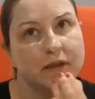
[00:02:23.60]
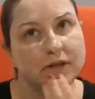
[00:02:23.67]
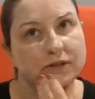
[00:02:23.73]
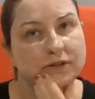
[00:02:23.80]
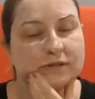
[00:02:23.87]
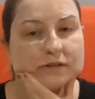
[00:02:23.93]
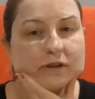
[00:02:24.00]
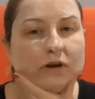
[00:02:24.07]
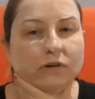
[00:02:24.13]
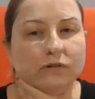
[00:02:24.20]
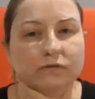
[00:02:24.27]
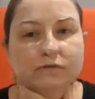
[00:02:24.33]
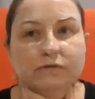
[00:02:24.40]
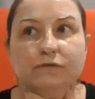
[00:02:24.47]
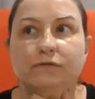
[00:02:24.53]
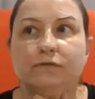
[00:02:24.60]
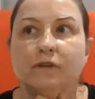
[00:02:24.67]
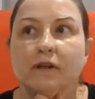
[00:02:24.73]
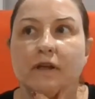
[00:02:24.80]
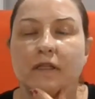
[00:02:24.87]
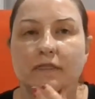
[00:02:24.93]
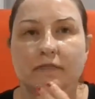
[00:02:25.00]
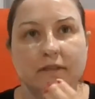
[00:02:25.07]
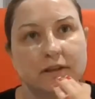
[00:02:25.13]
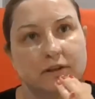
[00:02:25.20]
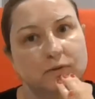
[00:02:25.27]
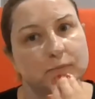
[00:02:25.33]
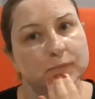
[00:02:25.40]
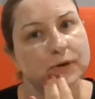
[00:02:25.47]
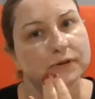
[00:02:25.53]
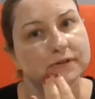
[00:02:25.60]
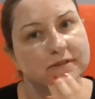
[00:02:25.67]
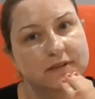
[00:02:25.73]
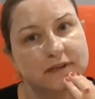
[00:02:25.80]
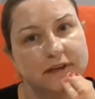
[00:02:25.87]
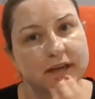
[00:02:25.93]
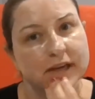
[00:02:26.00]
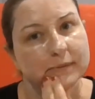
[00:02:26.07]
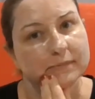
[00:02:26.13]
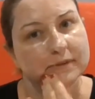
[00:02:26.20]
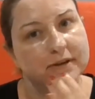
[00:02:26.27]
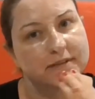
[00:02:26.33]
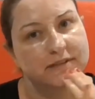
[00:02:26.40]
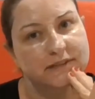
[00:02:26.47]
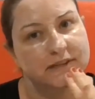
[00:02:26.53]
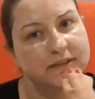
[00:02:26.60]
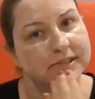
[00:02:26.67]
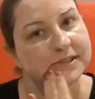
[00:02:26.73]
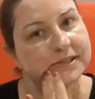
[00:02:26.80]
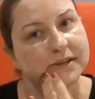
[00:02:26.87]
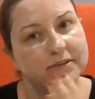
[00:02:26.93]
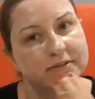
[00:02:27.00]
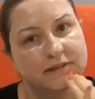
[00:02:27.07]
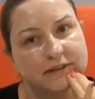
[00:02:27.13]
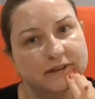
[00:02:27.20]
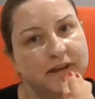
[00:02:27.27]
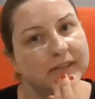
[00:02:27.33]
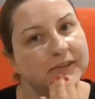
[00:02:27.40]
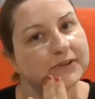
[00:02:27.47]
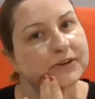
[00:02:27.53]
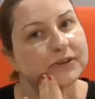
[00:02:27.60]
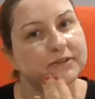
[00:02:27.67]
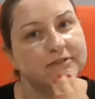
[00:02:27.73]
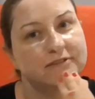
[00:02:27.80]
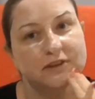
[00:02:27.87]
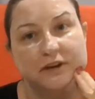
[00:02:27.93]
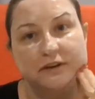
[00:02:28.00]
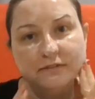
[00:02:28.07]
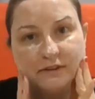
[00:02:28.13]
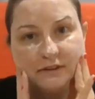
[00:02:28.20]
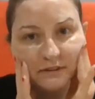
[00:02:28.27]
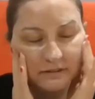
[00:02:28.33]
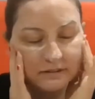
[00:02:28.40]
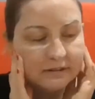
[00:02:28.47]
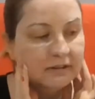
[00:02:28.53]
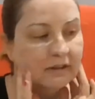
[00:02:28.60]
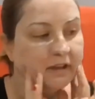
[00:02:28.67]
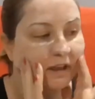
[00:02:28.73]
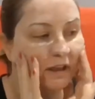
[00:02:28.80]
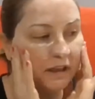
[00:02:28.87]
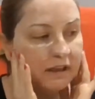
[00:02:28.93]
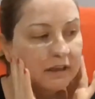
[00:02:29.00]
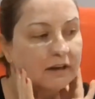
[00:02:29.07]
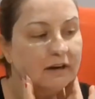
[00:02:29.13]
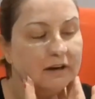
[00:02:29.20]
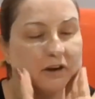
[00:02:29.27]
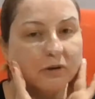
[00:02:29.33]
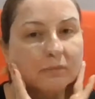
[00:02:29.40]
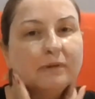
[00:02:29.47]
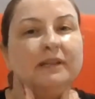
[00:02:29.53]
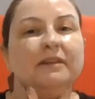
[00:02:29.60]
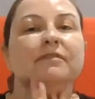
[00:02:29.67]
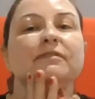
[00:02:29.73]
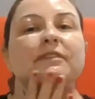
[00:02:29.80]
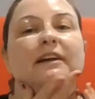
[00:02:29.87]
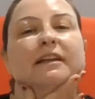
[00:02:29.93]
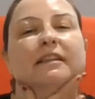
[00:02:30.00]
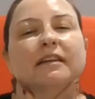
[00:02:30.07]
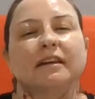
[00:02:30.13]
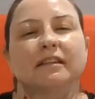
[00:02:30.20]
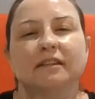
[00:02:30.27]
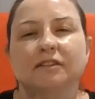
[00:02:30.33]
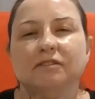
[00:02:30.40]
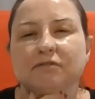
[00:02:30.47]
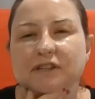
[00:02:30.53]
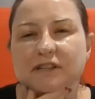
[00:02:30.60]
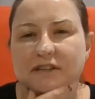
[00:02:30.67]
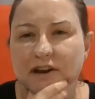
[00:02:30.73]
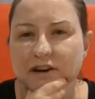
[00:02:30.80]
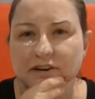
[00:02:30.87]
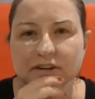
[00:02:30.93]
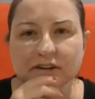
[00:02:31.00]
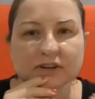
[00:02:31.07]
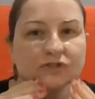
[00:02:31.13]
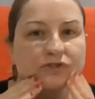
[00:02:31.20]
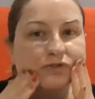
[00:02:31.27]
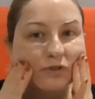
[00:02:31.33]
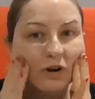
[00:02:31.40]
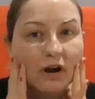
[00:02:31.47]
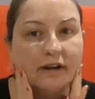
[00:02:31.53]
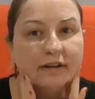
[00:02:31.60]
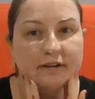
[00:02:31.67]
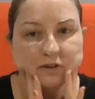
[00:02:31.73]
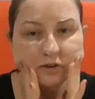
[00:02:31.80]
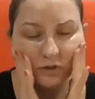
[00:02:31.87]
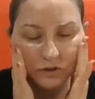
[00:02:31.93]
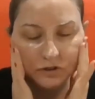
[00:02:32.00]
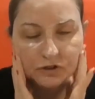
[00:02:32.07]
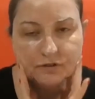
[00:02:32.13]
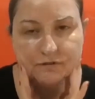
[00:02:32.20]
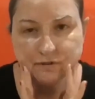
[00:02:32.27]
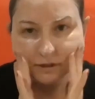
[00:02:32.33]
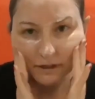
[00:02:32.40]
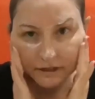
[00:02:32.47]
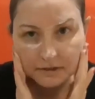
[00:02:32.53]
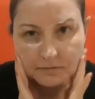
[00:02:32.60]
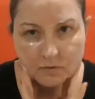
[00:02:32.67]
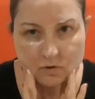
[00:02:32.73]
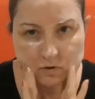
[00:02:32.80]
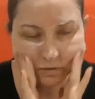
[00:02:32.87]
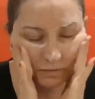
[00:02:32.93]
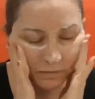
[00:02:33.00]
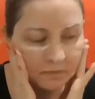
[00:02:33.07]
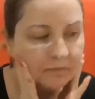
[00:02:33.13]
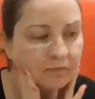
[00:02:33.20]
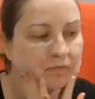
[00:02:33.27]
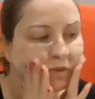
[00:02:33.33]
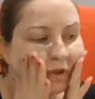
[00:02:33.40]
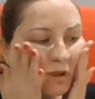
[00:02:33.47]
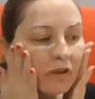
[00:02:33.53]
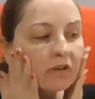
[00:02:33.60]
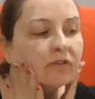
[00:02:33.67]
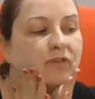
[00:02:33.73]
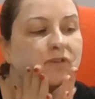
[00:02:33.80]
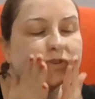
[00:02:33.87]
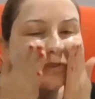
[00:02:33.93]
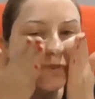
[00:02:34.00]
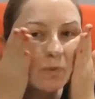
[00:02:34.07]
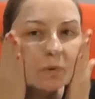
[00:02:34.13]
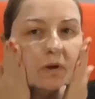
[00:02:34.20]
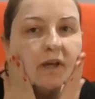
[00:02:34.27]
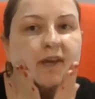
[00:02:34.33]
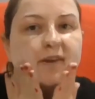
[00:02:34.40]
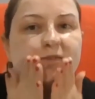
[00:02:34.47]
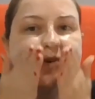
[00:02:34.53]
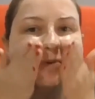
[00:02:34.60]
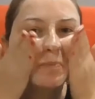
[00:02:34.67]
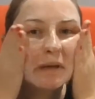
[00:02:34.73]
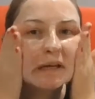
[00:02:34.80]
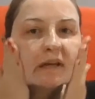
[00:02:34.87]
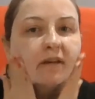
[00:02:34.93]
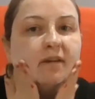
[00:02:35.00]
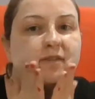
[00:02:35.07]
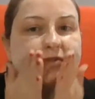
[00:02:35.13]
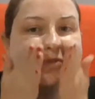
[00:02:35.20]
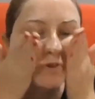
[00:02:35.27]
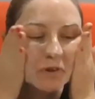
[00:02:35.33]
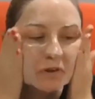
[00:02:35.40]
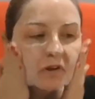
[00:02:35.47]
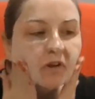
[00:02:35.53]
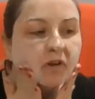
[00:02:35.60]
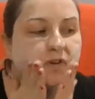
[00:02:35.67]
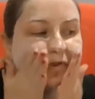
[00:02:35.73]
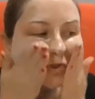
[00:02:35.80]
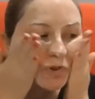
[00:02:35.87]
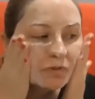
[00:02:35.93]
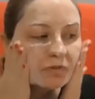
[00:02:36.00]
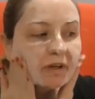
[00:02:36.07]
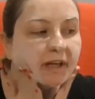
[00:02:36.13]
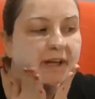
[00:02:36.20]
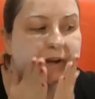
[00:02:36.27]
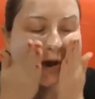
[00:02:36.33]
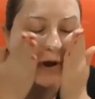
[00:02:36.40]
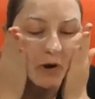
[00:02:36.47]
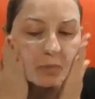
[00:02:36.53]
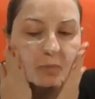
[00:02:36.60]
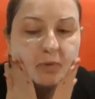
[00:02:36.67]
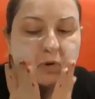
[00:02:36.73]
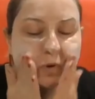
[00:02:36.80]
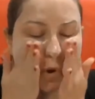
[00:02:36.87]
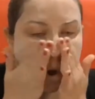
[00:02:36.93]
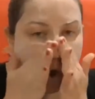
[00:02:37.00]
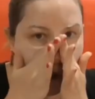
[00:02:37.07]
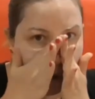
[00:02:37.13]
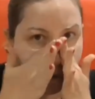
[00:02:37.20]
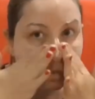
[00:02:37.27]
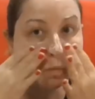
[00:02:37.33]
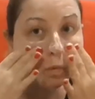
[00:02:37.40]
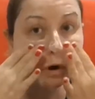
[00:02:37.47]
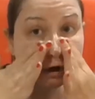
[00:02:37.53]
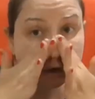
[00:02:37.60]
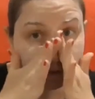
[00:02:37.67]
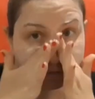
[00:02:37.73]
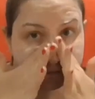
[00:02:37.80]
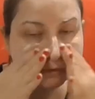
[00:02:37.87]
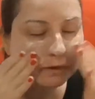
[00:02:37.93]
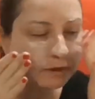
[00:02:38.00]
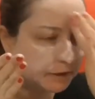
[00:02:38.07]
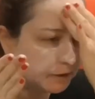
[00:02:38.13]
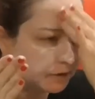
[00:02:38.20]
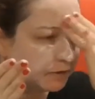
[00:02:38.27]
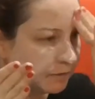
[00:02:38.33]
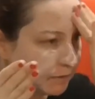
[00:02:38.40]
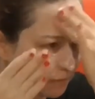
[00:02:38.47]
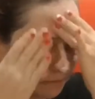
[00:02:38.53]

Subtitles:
dissolve the little bonds that keep those skin cells together on the surface, it'll help lift anything that's redundant and dry and not useful anymore. So you just want to give it a minute to really help work for you.